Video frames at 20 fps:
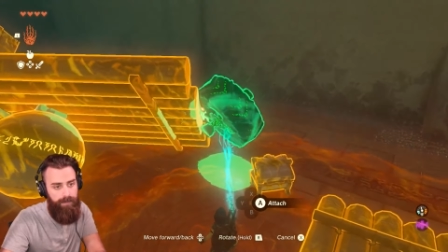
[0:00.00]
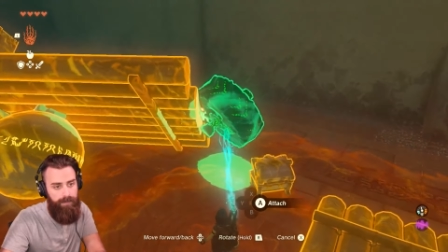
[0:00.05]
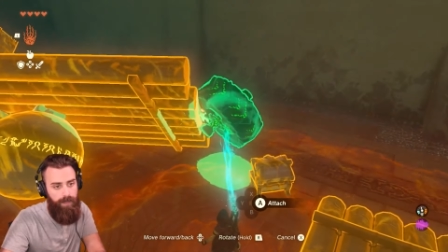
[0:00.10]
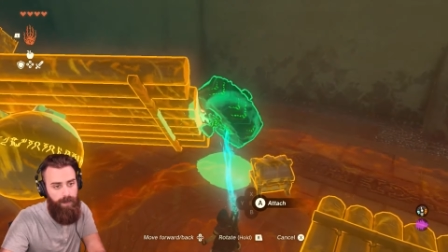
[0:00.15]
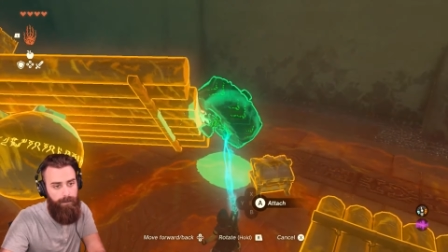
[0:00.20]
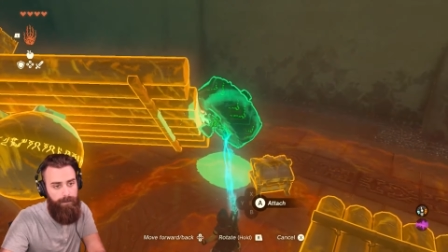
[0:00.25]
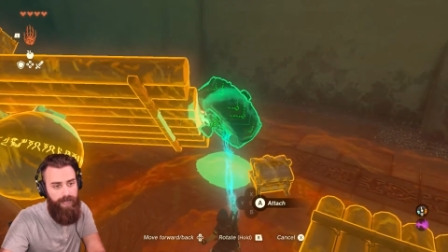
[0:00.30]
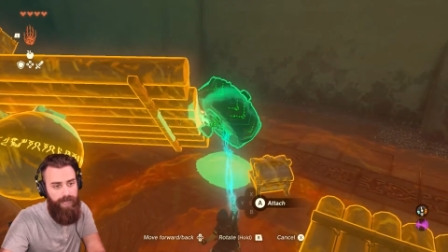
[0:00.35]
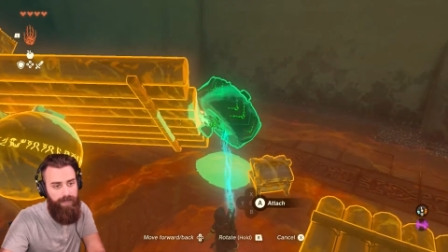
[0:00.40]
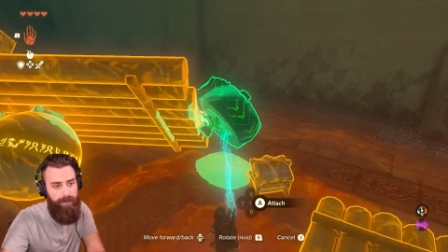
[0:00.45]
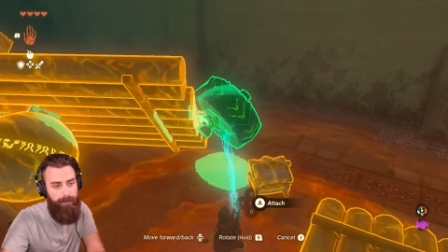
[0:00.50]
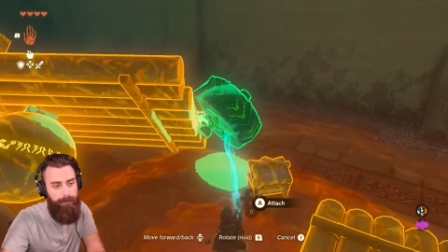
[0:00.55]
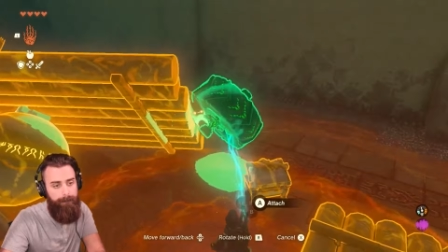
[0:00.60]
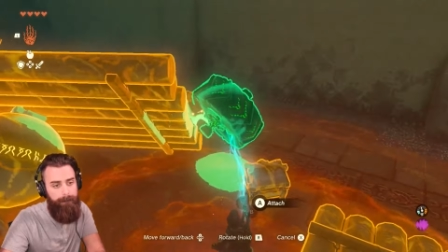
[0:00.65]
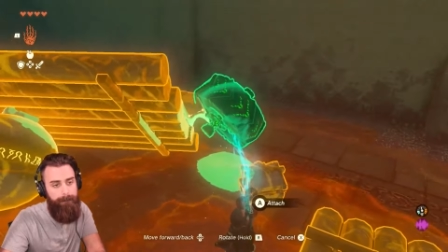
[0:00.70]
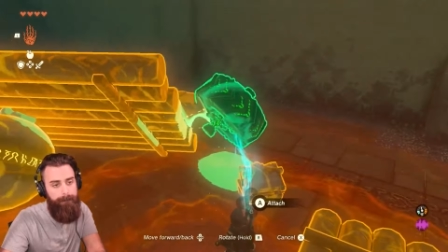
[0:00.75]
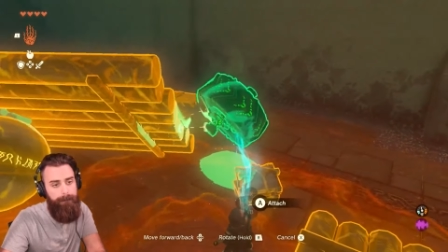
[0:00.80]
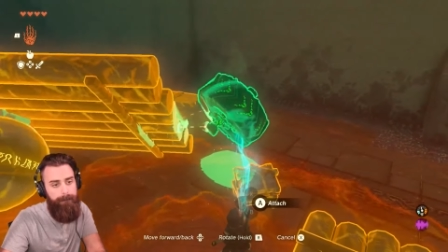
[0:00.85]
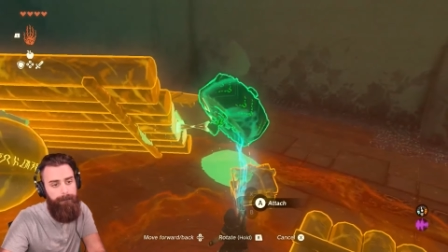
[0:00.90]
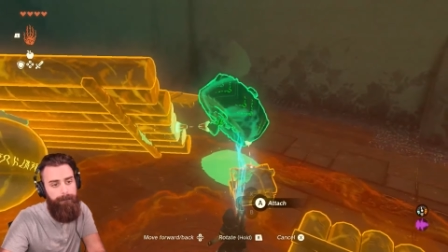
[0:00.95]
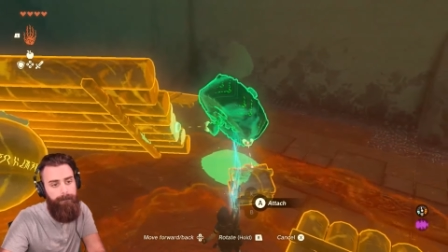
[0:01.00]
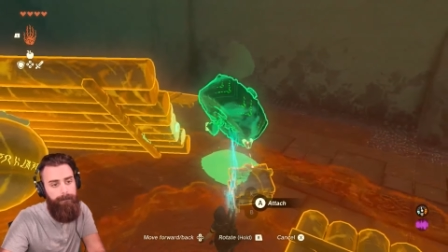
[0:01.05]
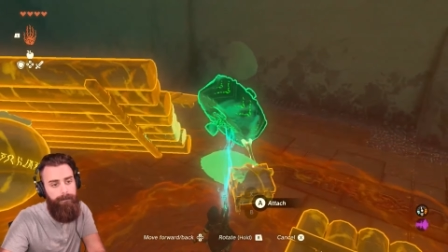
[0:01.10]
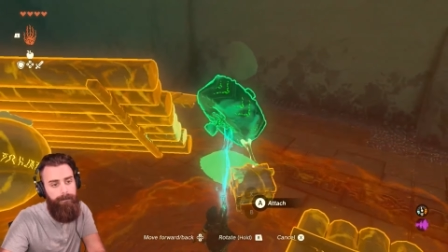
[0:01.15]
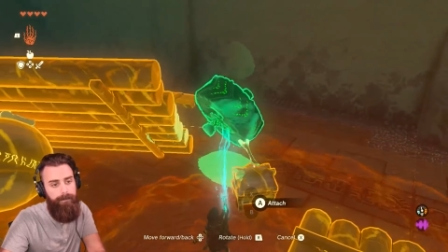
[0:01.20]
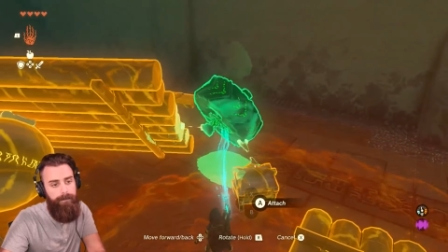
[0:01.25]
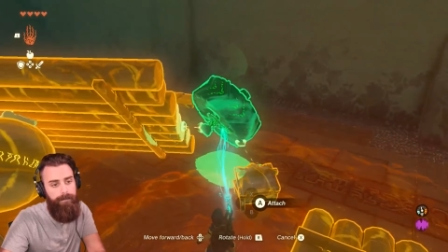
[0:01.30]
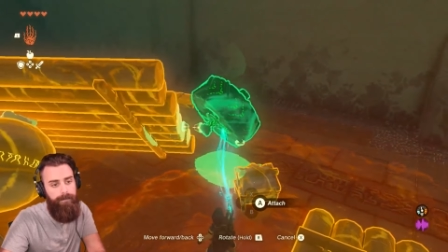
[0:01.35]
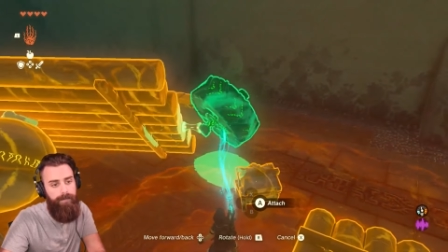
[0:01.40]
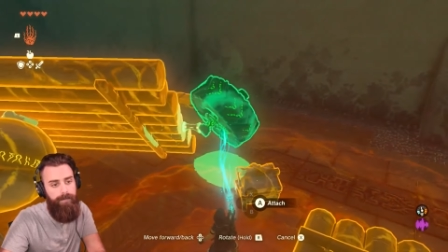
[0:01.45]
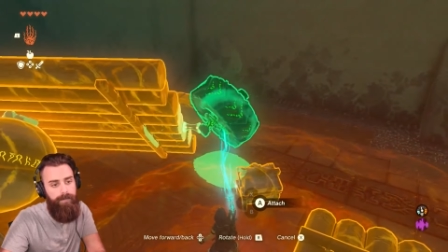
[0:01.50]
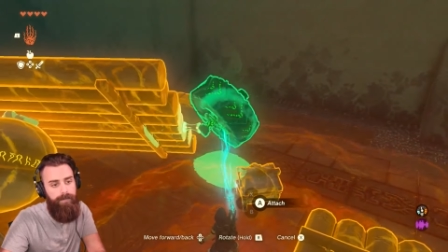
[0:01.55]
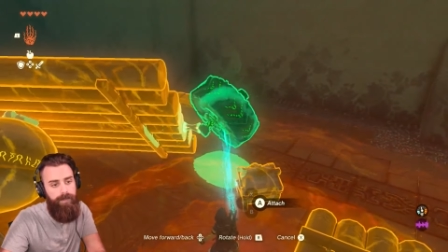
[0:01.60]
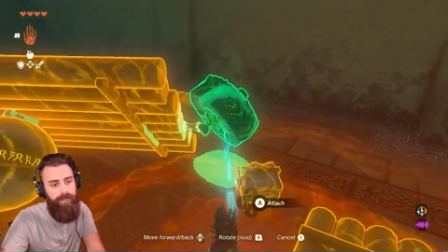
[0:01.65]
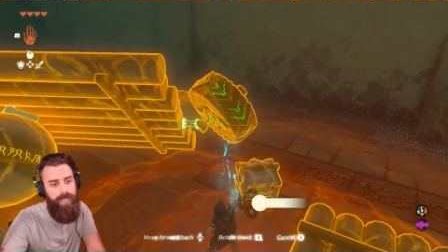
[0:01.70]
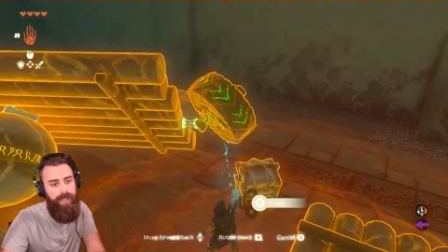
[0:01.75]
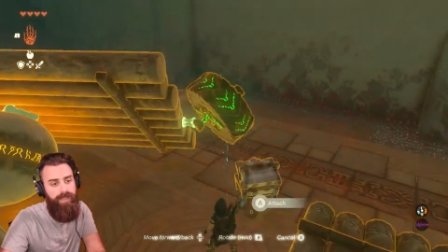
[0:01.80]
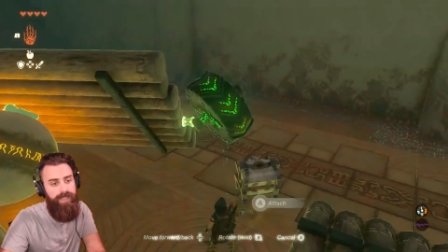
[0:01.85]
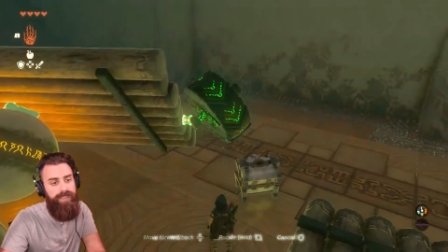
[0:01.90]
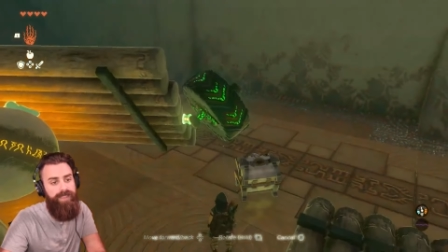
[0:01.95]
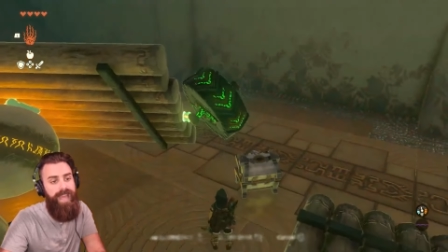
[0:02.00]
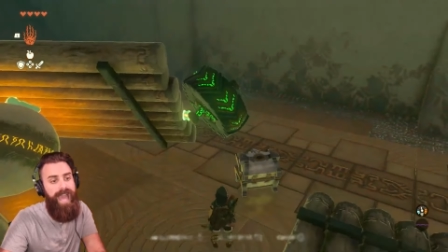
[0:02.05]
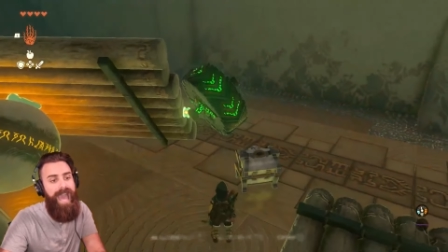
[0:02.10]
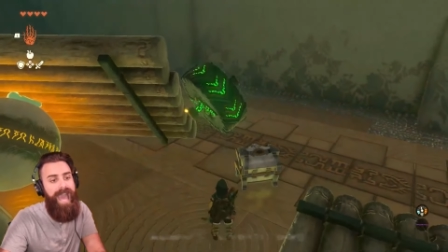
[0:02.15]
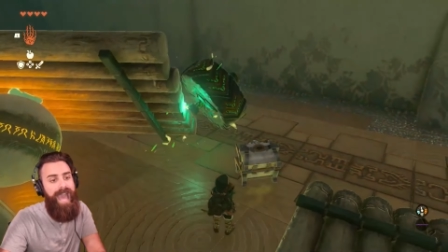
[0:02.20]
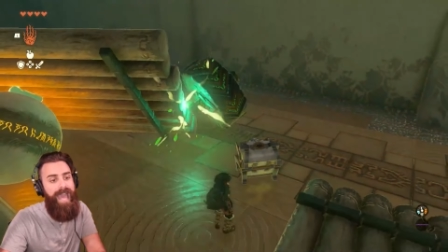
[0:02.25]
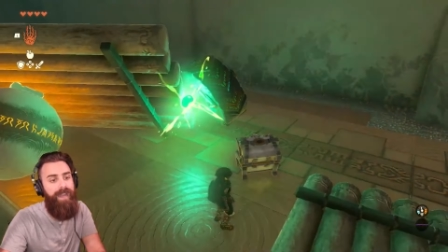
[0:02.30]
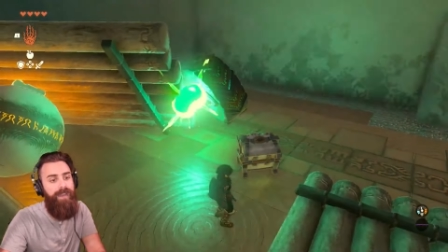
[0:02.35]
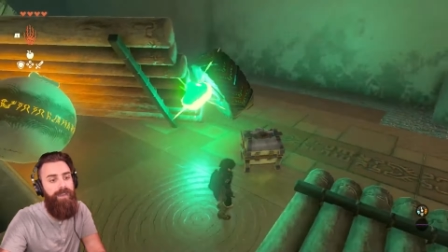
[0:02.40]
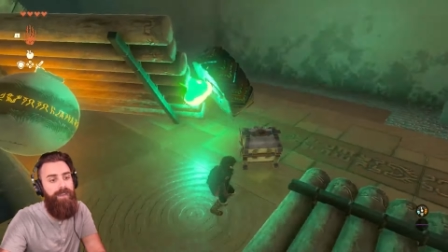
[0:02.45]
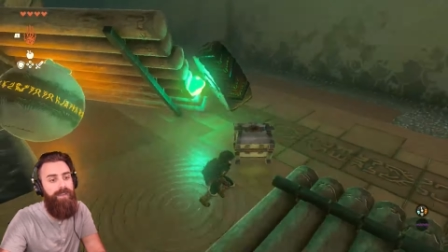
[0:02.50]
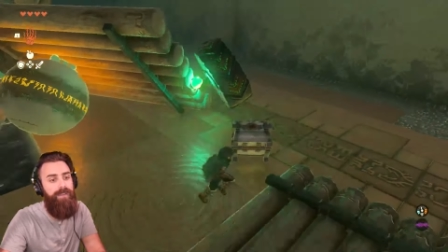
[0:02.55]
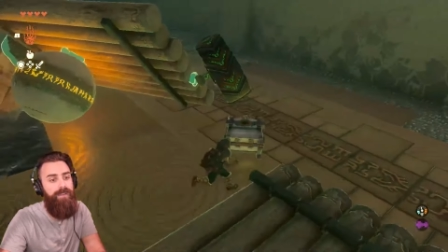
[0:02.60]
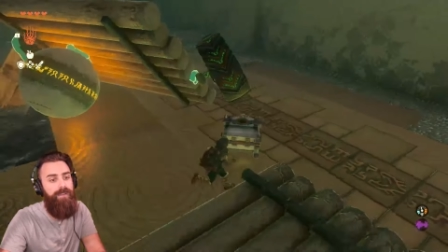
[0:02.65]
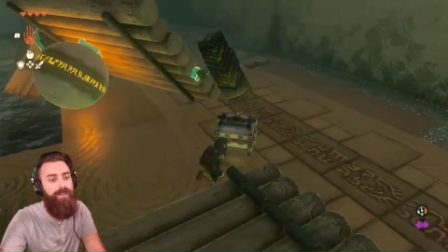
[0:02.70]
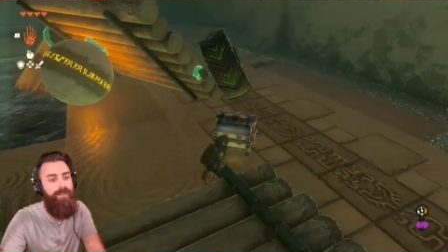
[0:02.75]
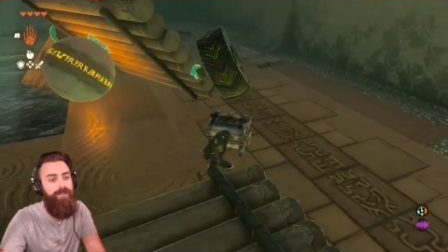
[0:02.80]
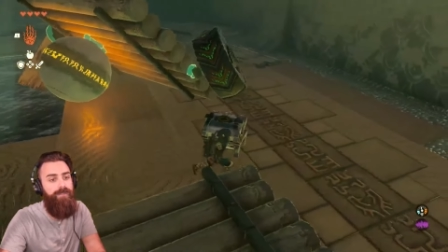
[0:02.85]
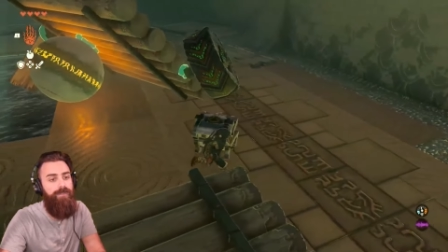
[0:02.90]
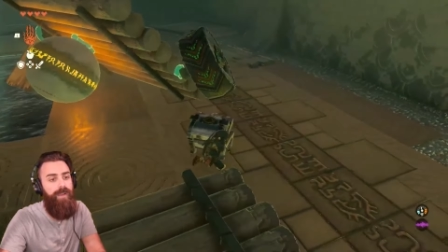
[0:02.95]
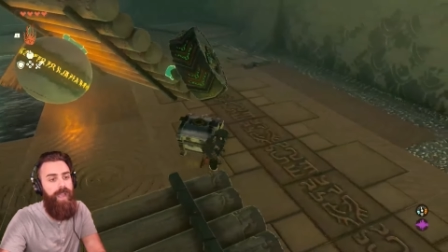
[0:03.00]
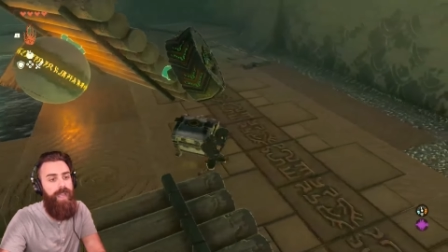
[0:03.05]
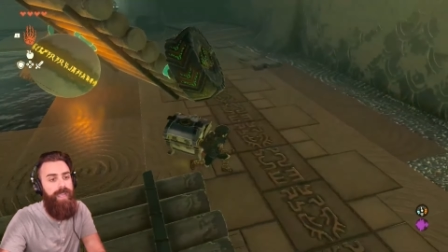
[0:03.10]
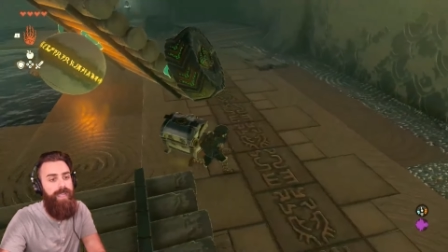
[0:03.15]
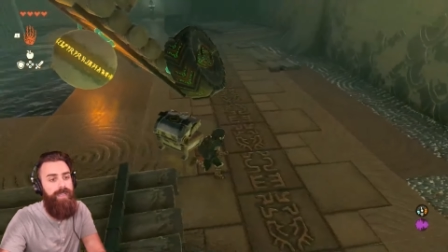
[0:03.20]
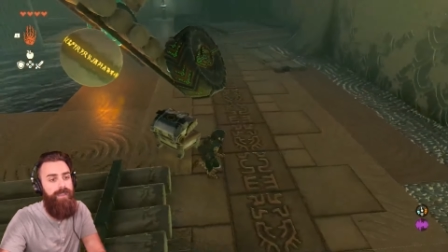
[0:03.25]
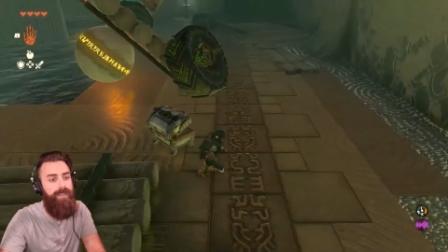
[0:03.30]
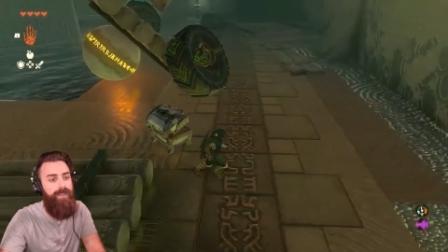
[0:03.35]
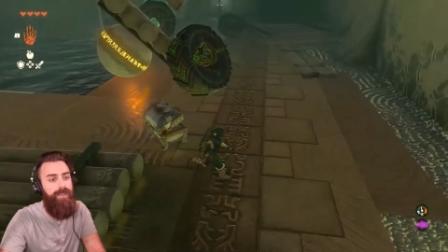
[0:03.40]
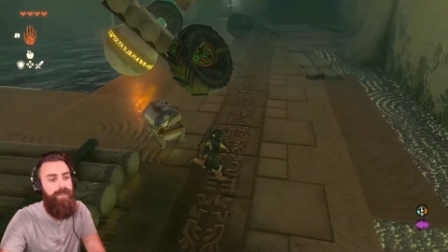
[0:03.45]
No, by the yeah, like that, right?